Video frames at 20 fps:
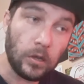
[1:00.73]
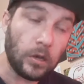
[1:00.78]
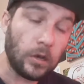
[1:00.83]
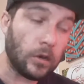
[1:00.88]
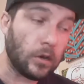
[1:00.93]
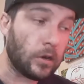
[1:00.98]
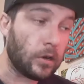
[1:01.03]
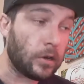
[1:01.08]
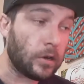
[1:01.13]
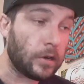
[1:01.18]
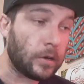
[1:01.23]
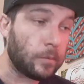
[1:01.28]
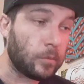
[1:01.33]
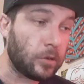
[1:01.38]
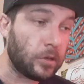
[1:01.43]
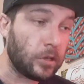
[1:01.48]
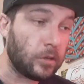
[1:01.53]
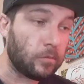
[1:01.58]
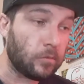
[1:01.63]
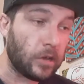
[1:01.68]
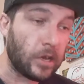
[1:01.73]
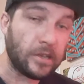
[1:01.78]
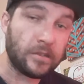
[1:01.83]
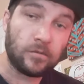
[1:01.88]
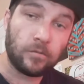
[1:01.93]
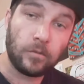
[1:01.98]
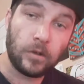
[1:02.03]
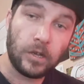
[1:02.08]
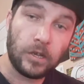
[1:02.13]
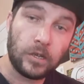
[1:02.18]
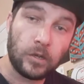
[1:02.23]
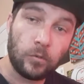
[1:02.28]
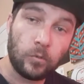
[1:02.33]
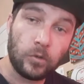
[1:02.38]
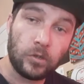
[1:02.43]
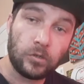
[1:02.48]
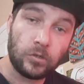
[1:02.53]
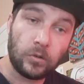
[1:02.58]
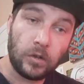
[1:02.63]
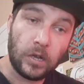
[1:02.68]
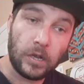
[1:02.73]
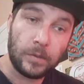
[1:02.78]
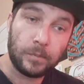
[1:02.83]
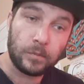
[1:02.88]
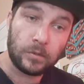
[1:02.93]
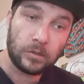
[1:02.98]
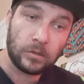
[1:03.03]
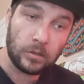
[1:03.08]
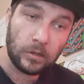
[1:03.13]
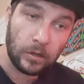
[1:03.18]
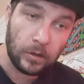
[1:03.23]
Uh, I believe last Friday we dropped